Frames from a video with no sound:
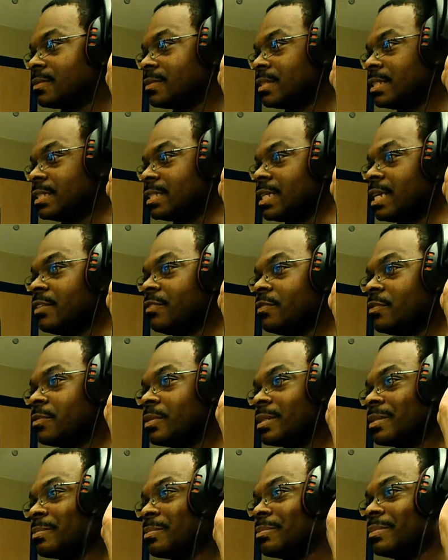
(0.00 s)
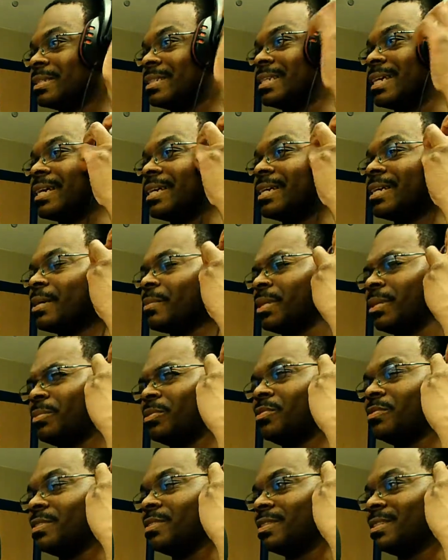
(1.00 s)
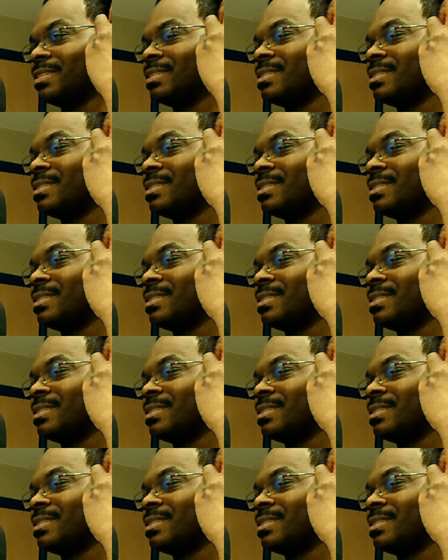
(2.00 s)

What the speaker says: Is that from the game? I mean, the movie?